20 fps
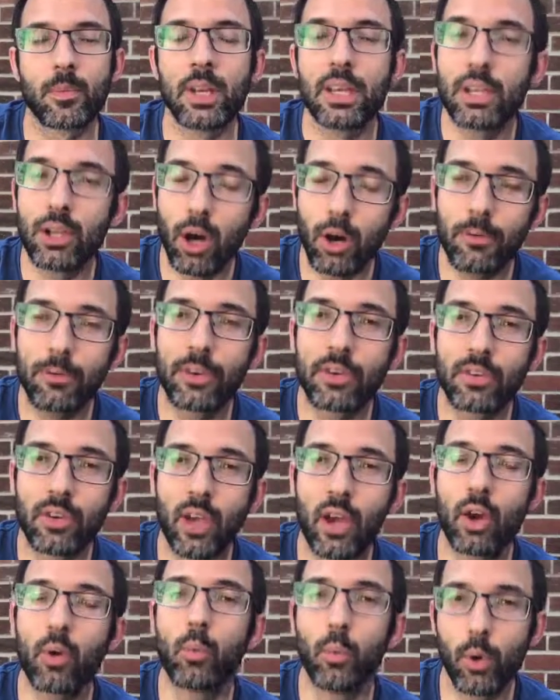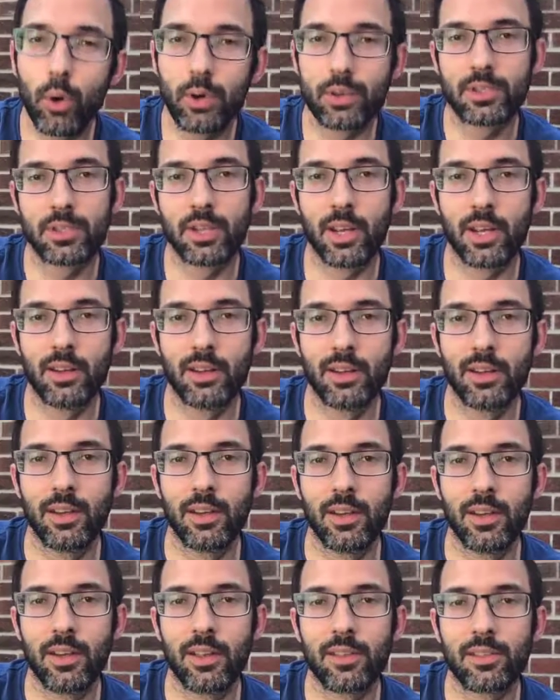He offers her water
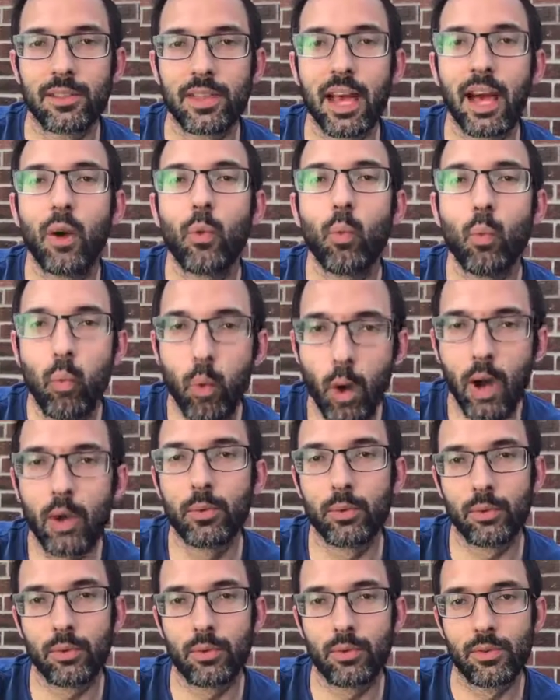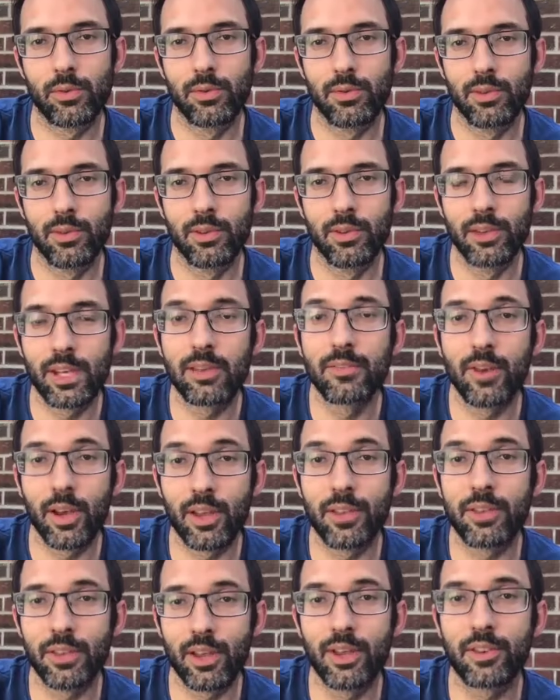that won't leave
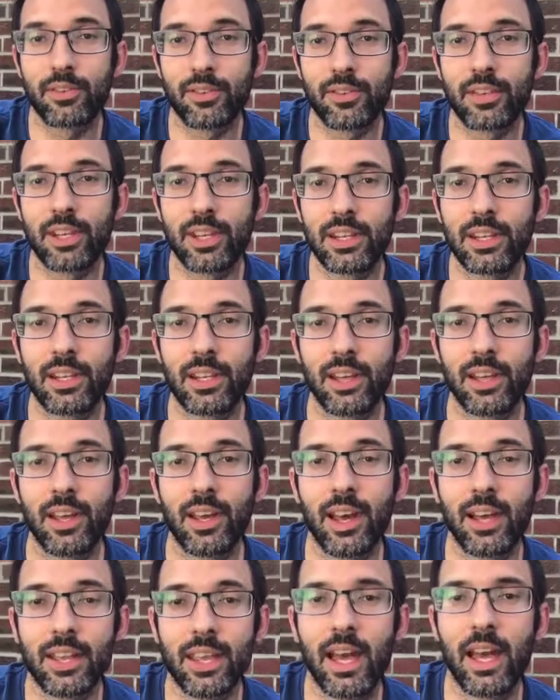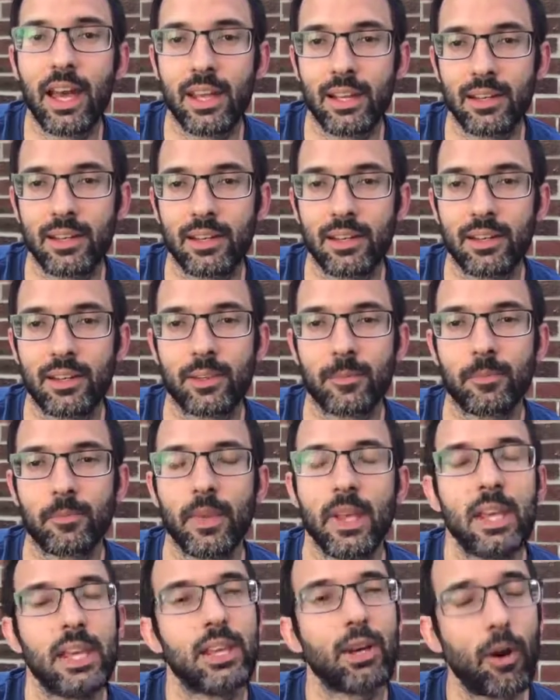her thirsty again.
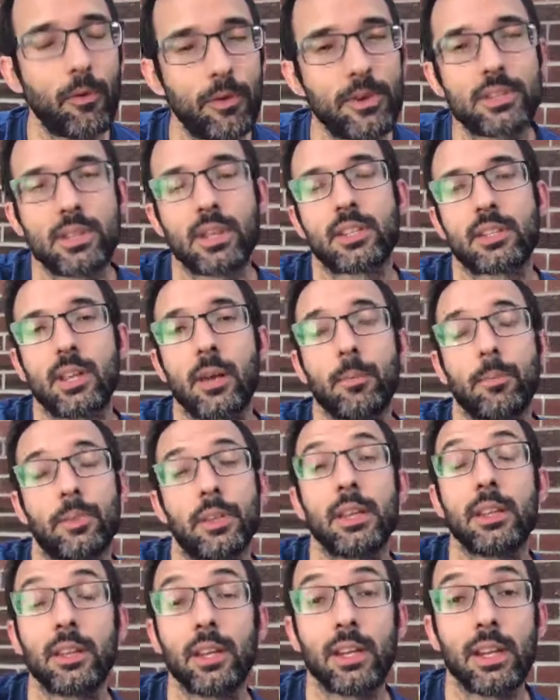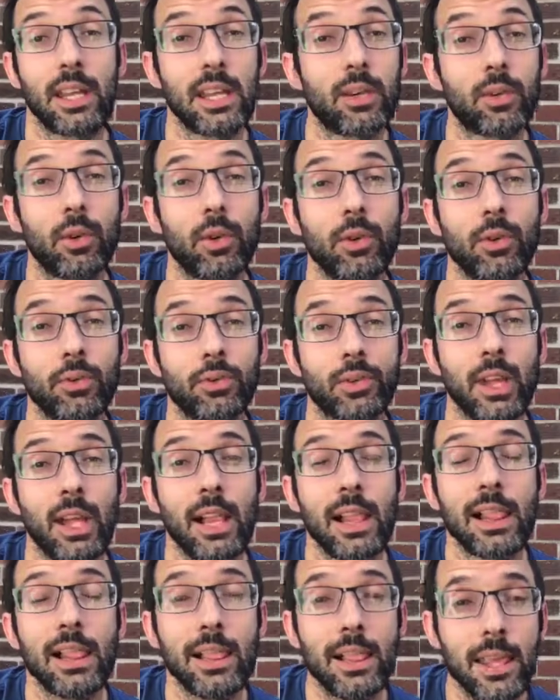He offers her something that he calls
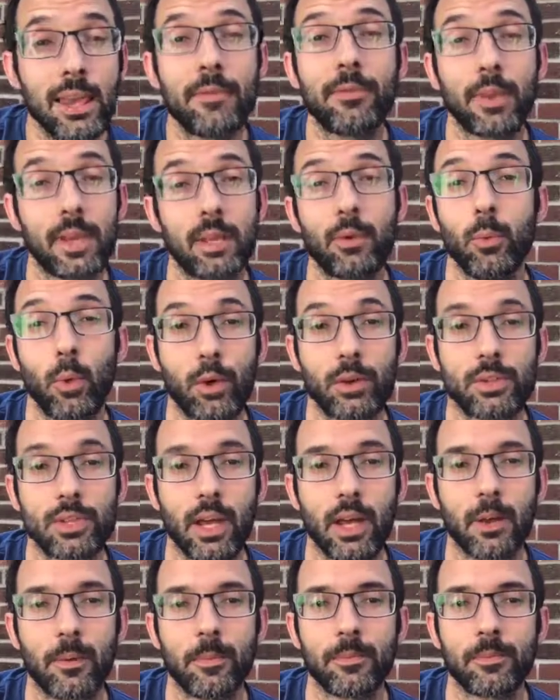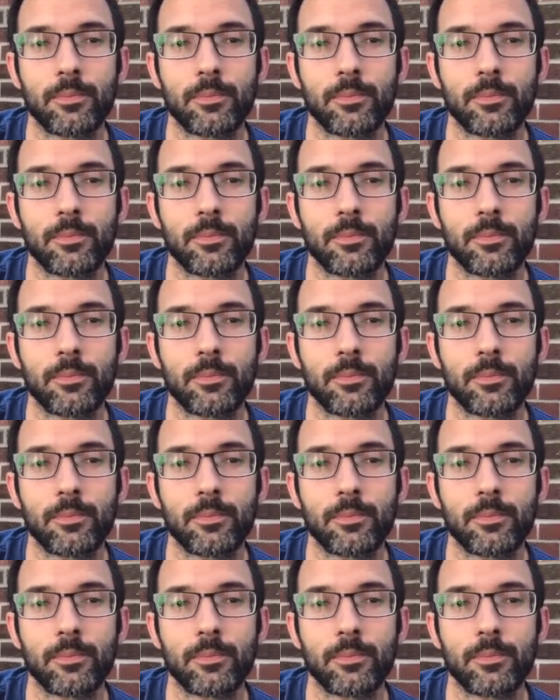living water,